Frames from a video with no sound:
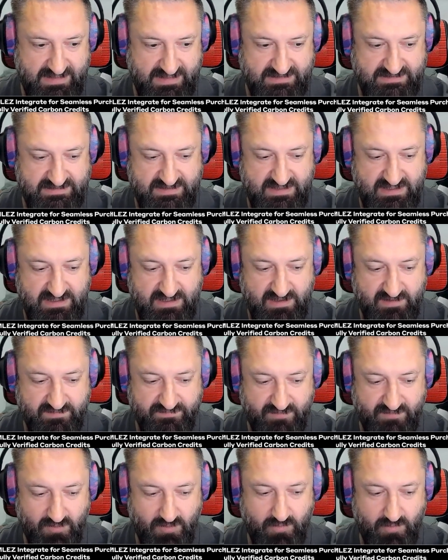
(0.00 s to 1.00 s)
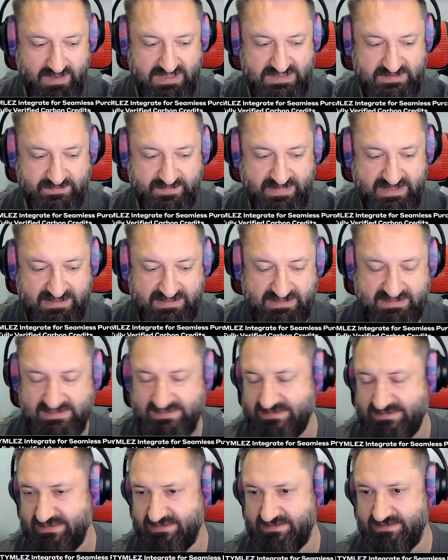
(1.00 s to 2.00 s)
things that have always been
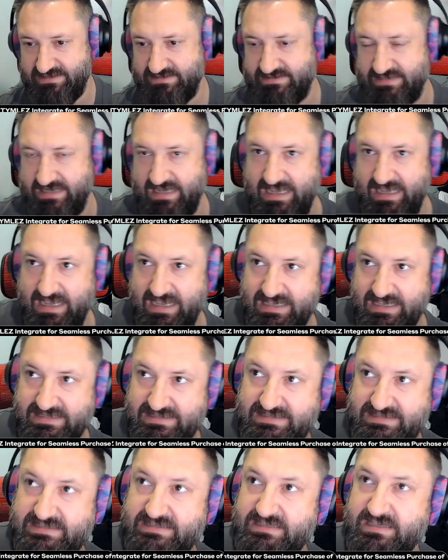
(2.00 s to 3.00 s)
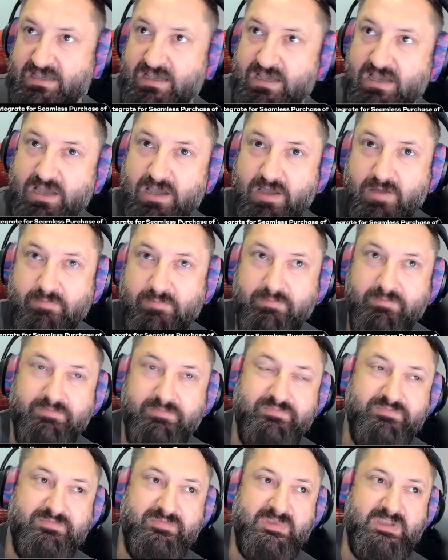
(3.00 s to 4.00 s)
considered as, you
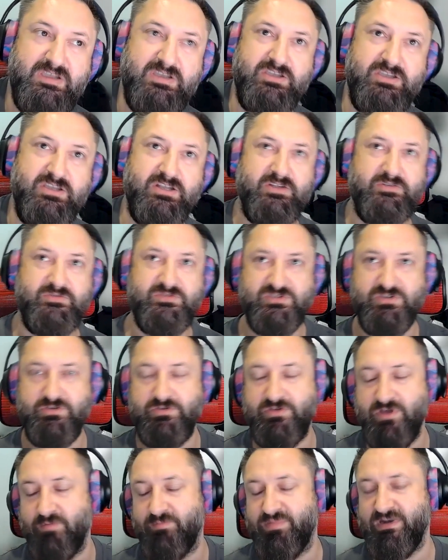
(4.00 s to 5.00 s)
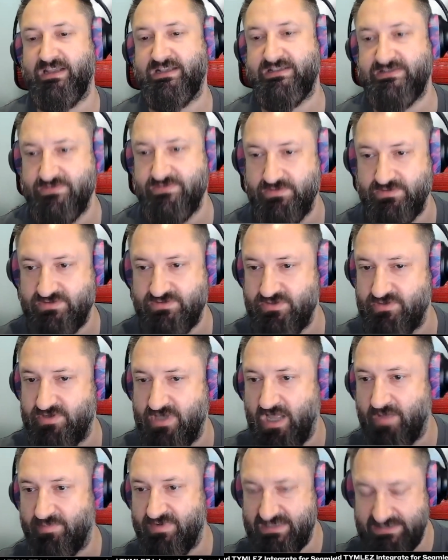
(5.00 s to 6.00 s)
know, too complex or too
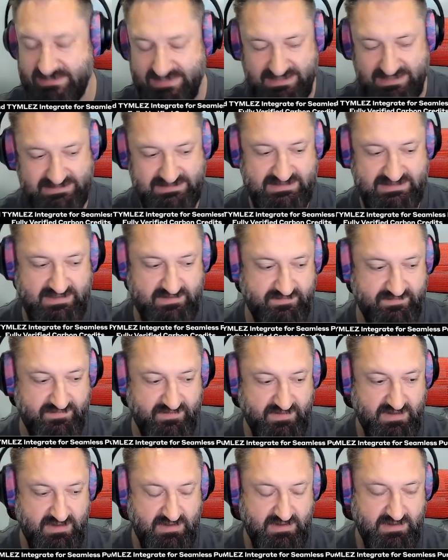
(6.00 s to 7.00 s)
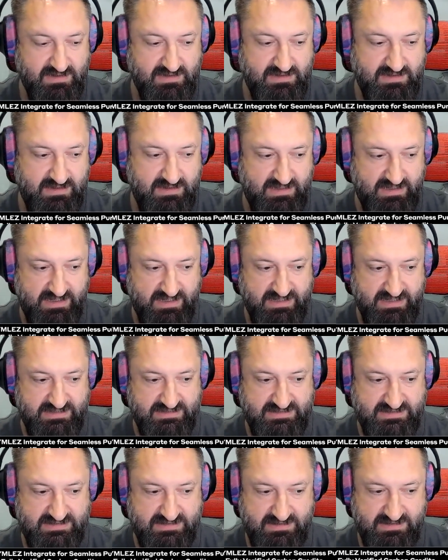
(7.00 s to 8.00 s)
carbon intensive
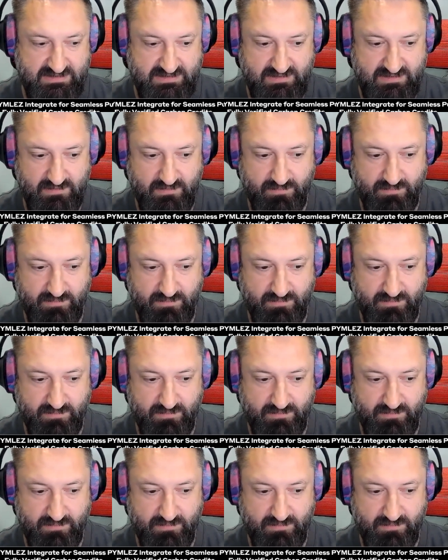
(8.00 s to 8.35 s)
is